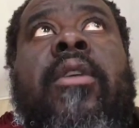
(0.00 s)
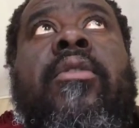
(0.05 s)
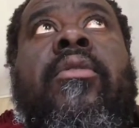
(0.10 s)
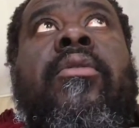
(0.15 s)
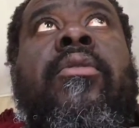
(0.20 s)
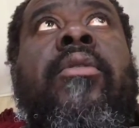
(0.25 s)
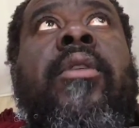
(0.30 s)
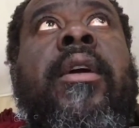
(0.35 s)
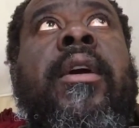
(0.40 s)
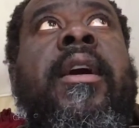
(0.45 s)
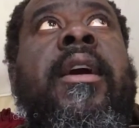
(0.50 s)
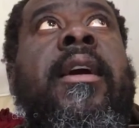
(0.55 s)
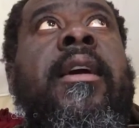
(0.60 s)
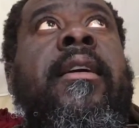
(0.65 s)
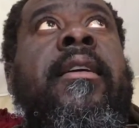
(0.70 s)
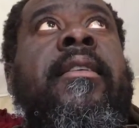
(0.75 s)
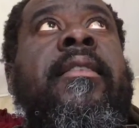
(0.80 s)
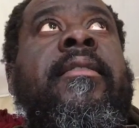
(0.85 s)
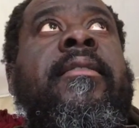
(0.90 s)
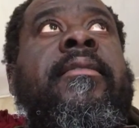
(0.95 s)
grow.
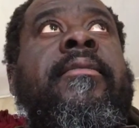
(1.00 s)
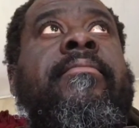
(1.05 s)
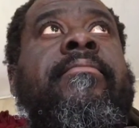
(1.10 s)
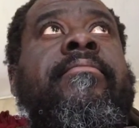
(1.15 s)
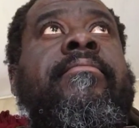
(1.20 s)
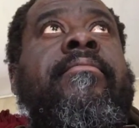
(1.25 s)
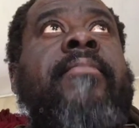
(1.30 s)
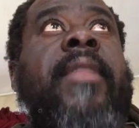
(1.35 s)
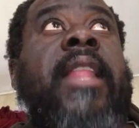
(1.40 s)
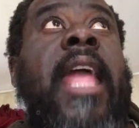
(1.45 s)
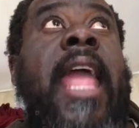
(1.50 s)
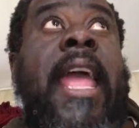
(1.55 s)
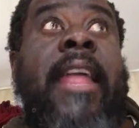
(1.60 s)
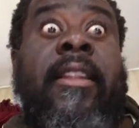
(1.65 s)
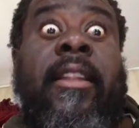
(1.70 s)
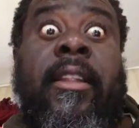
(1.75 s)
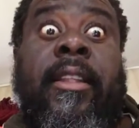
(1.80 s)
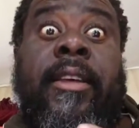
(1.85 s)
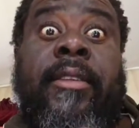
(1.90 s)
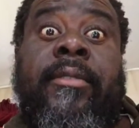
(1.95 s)

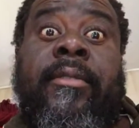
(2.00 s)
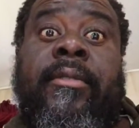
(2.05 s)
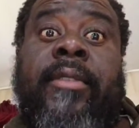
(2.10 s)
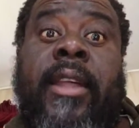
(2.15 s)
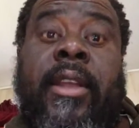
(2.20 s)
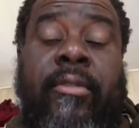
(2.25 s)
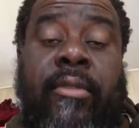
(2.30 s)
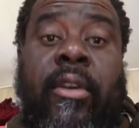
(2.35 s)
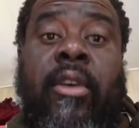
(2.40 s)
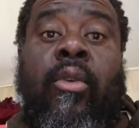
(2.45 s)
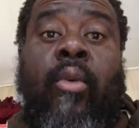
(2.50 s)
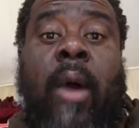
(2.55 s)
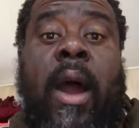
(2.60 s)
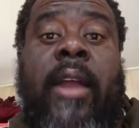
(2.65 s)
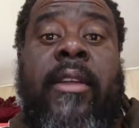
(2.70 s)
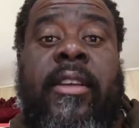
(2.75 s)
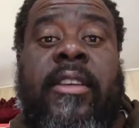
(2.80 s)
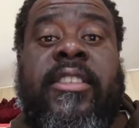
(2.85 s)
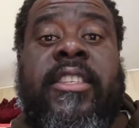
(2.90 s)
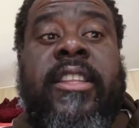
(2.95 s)
And literally grow
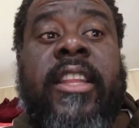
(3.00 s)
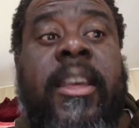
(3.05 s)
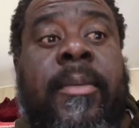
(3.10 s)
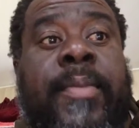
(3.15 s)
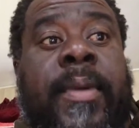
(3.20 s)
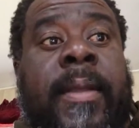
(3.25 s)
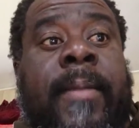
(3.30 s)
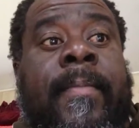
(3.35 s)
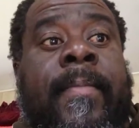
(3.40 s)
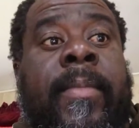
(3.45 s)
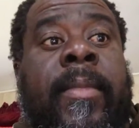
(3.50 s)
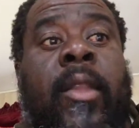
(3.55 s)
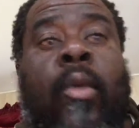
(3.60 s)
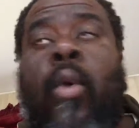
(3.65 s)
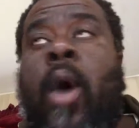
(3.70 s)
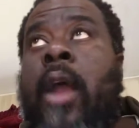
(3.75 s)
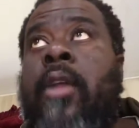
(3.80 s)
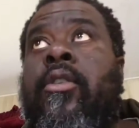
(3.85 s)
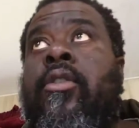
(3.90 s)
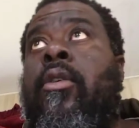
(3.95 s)
while you're sleeping,
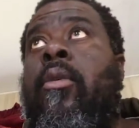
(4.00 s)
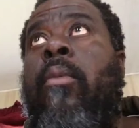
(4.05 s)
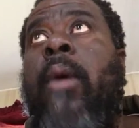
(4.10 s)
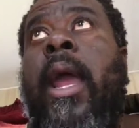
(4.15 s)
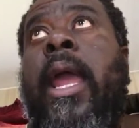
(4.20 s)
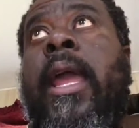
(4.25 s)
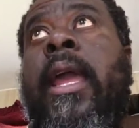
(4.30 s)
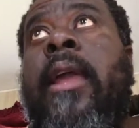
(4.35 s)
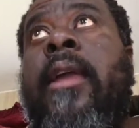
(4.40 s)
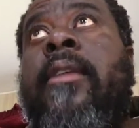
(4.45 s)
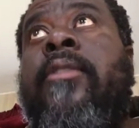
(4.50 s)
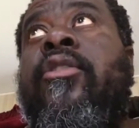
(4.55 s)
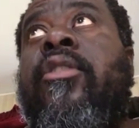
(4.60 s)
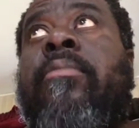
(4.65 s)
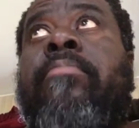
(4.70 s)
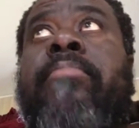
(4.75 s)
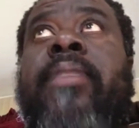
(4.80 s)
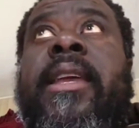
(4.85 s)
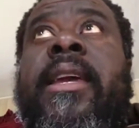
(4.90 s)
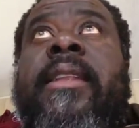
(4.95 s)
while you're awake. You
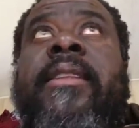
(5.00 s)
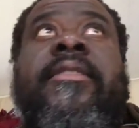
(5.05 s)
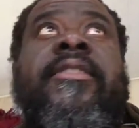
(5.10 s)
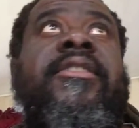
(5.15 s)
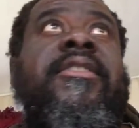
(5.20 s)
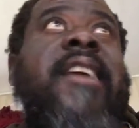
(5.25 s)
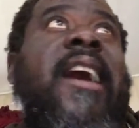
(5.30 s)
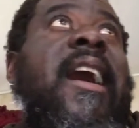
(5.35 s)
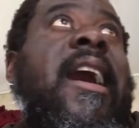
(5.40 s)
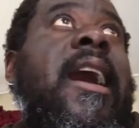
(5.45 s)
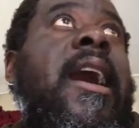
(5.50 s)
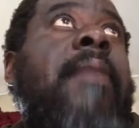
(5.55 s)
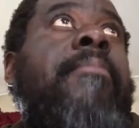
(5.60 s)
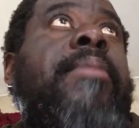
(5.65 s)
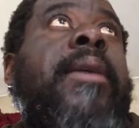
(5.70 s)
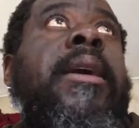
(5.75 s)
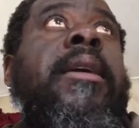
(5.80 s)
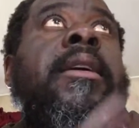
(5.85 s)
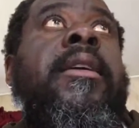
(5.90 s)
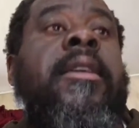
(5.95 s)
can be at a
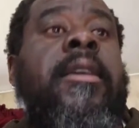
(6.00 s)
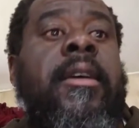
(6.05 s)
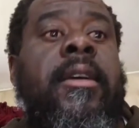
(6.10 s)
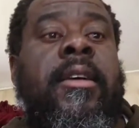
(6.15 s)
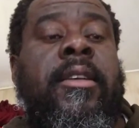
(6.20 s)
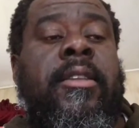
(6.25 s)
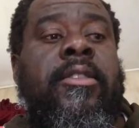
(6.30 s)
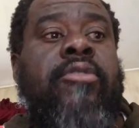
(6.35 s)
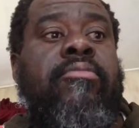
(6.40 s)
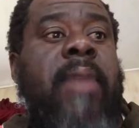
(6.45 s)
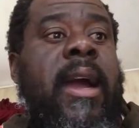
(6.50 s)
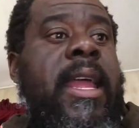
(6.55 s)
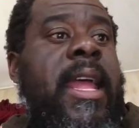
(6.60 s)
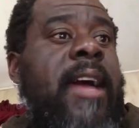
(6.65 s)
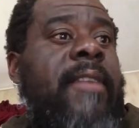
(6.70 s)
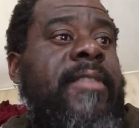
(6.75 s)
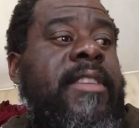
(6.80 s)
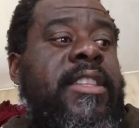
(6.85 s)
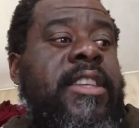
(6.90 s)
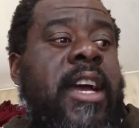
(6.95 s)
job. You might
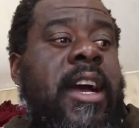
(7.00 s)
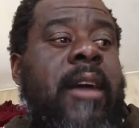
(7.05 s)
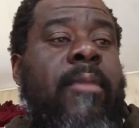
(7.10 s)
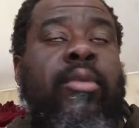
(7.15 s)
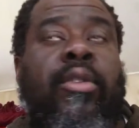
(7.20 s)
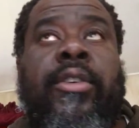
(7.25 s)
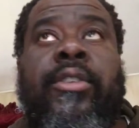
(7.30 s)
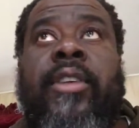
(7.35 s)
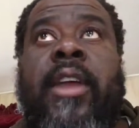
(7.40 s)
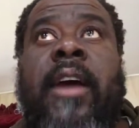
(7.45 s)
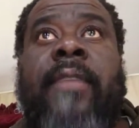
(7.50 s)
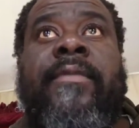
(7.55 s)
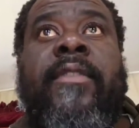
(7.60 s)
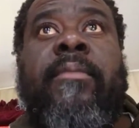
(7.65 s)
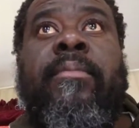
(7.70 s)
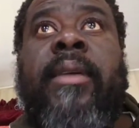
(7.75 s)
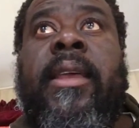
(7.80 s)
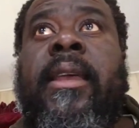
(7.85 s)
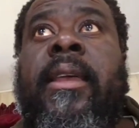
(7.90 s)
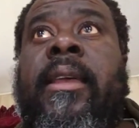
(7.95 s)
have a job where you have
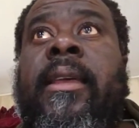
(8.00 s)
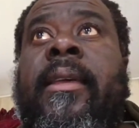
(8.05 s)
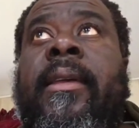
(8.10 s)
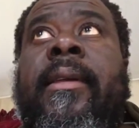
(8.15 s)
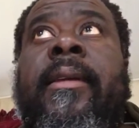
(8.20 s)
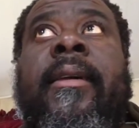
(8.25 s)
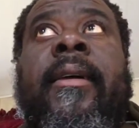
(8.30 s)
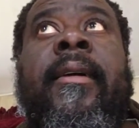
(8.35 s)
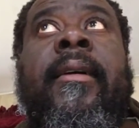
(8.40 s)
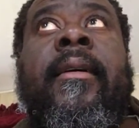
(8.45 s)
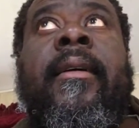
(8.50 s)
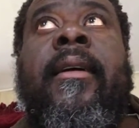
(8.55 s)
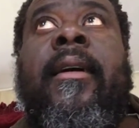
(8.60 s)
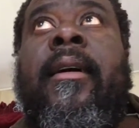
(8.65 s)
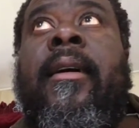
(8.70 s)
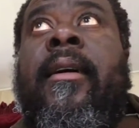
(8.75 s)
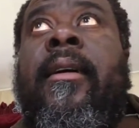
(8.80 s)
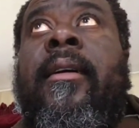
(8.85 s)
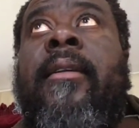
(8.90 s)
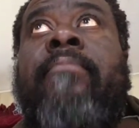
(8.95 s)
to be
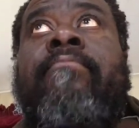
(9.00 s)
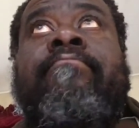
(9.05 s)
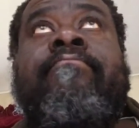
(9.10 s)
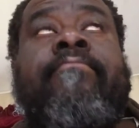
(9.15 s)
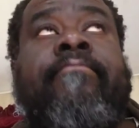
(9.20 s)
uh,